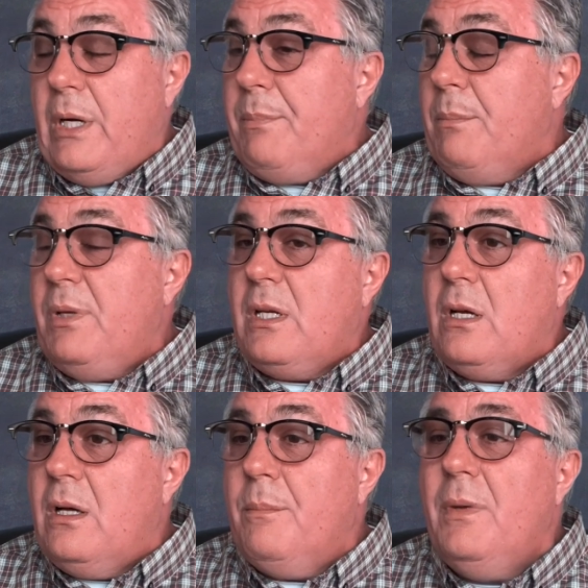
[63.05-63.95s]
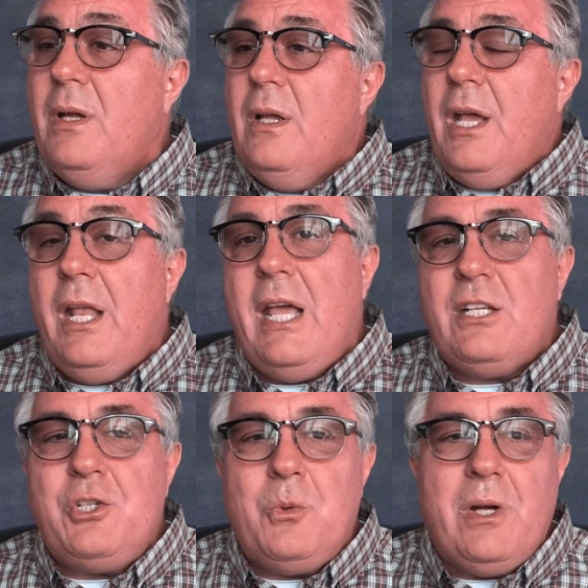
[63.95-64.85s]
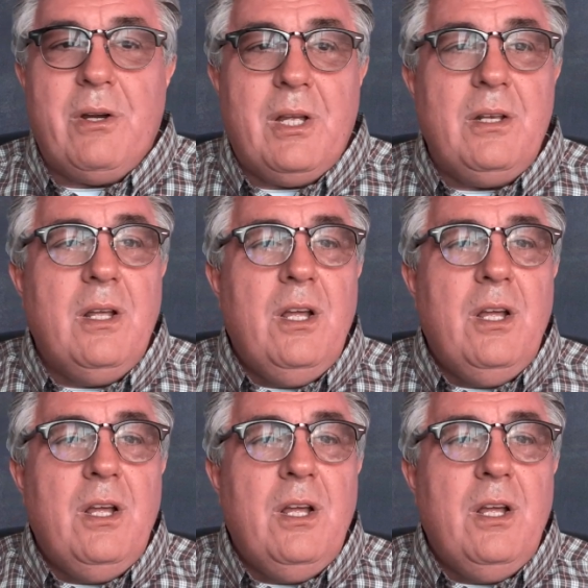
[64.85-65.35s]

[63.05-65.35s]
and become an actuarian,